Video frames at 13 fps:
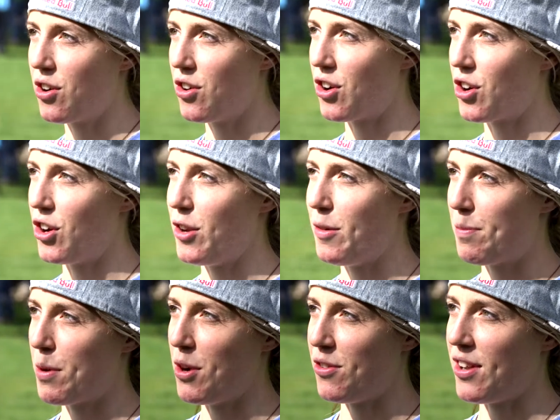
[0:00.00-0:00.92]
coracoid
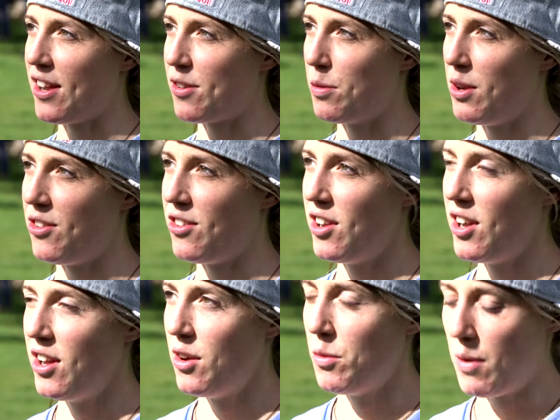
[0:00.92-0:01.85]
process,
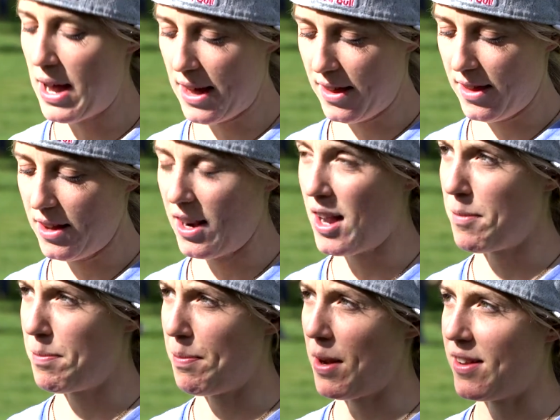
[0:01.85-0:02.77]
where the
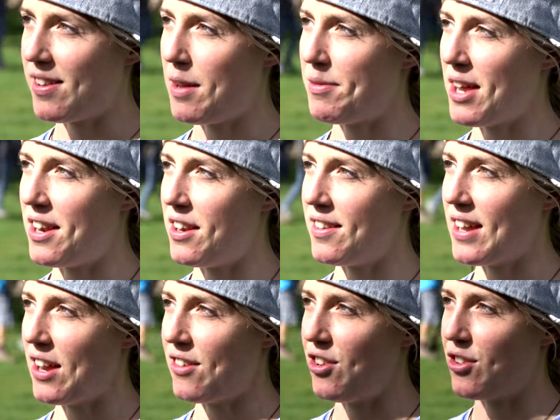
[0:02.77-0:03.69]
like bicep tendon
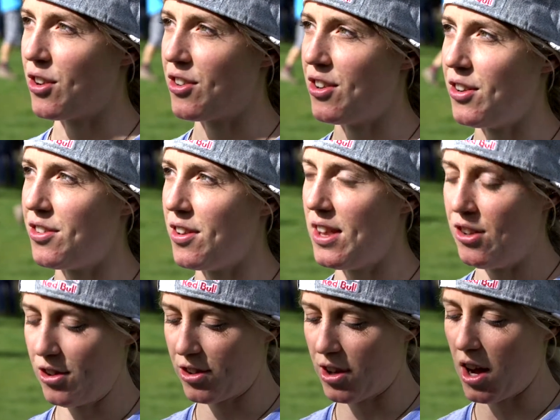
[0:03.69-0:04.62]
attaches onto. So they
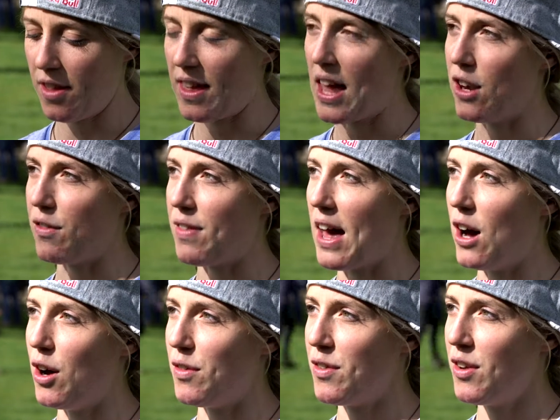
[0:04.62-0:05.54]
just cut the end of that
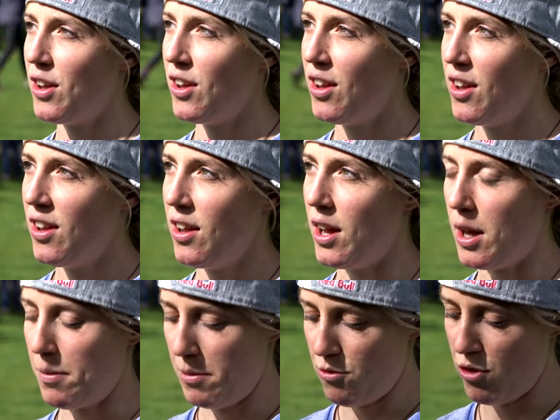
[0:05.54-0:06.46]
off,
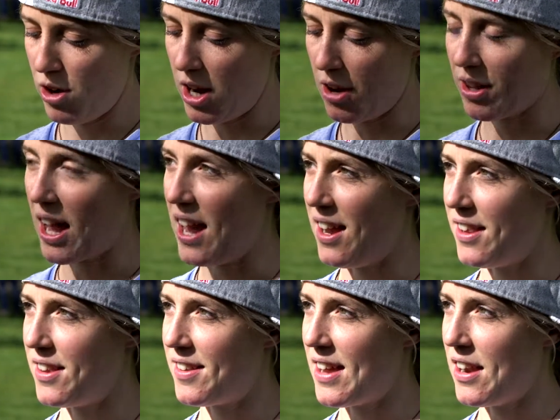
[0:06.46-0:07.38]
and
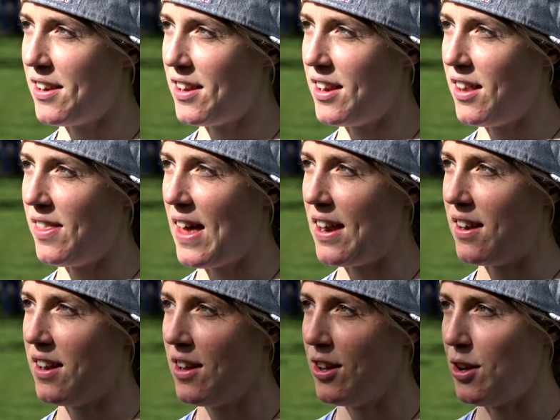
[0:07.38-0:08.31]
relocated the tendon, and
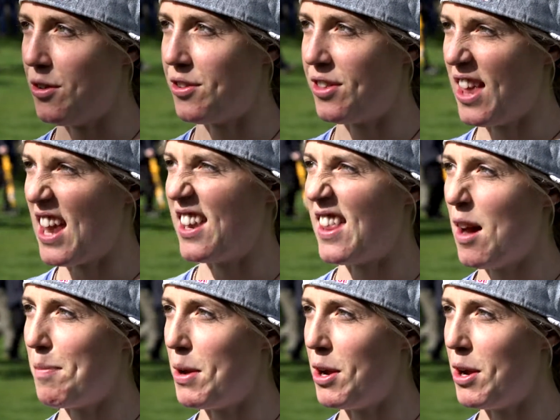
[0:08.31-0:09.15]
then used the end of that